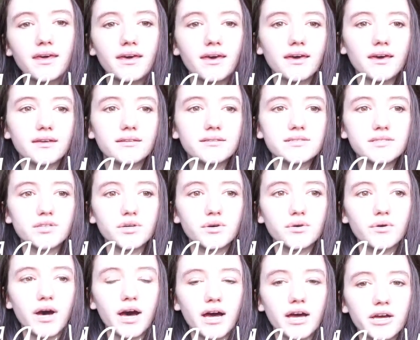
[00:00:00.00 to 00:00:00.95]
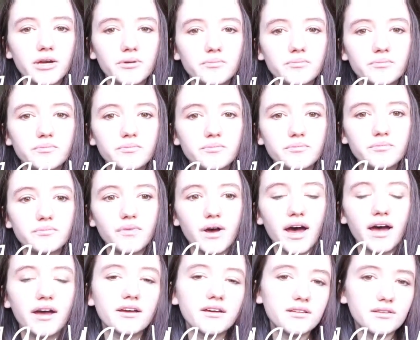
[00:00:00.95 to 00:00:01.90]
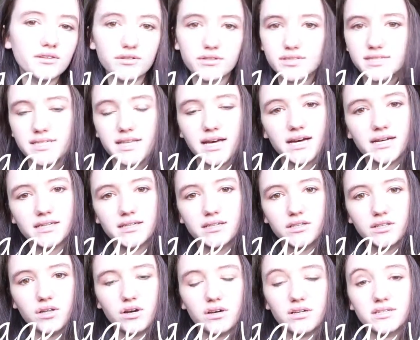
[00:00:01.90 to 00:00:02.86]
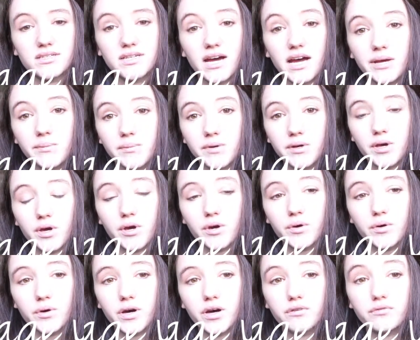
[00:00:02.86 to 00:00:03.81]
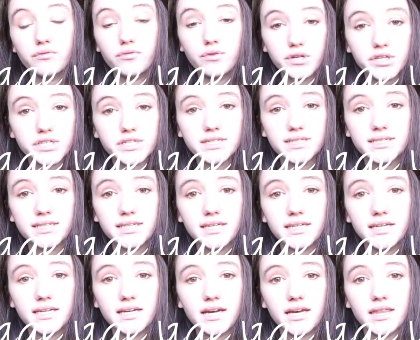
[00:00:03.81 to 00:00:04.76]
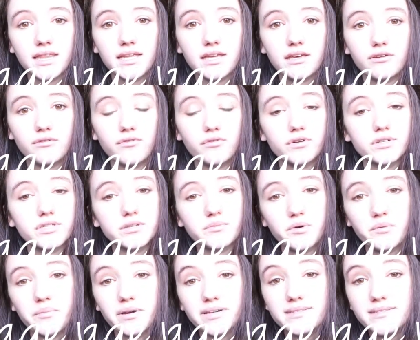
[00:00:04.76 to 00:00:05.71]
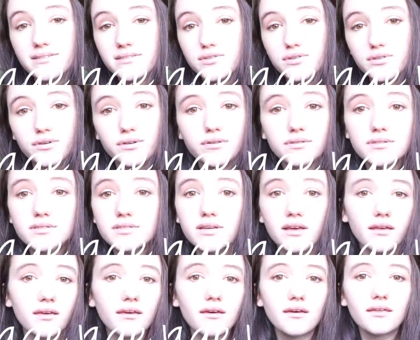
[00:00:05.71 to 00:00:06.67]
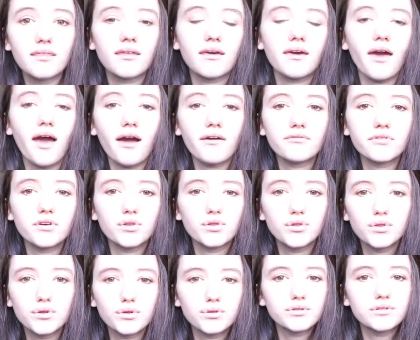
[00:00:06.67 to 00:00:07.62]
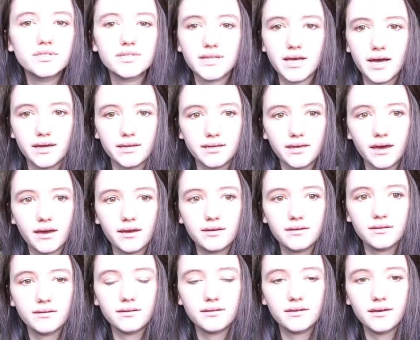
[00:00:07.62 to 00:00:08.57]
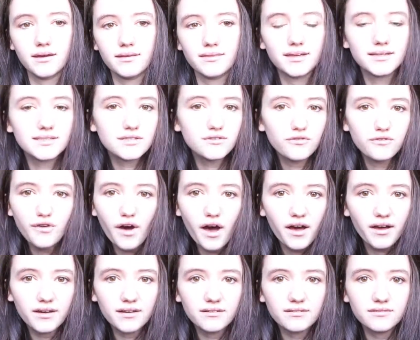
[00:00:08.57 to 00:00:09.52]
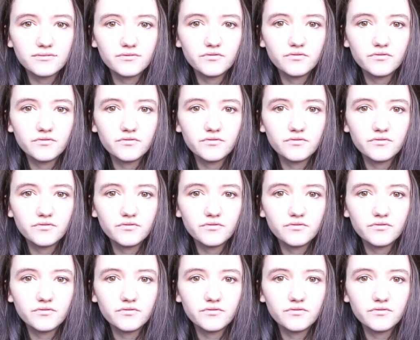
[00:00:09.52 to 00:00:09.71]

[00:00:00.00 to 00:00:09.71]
And so I learned that a long time ago. Unfortunately, I think for some of my sisters, they haven't learned that yet, and that's fine.